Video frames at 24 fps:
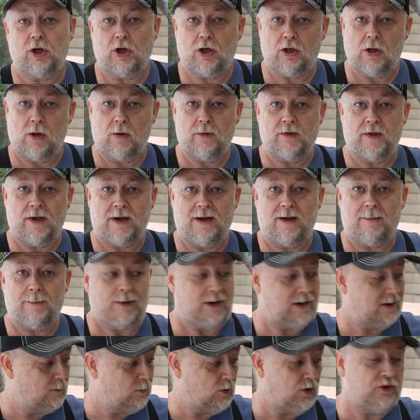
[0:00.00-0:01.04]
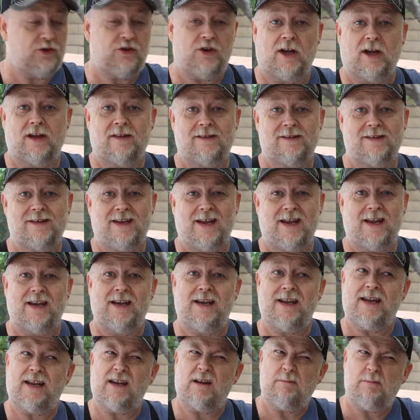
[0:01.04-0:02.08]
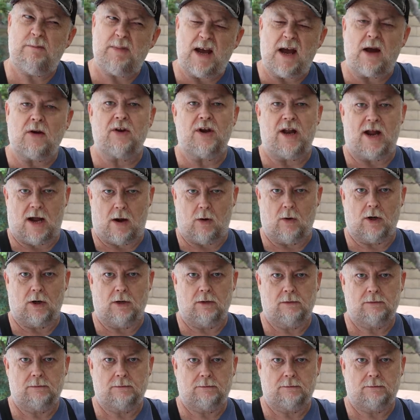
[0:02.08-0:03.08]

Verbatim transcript: going to close that up and we'll check this again in about an hour.